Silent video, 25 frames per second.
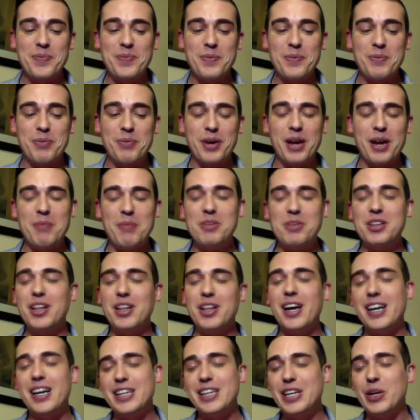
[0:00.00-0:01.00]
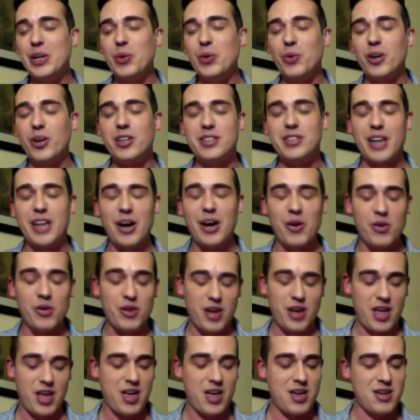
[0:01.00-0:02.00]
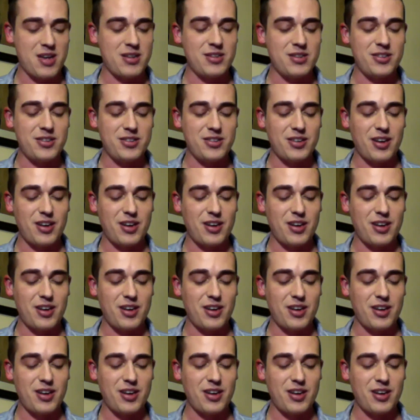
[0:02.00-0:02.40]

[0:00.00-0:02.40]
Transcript: but I'm glad that it worked out, and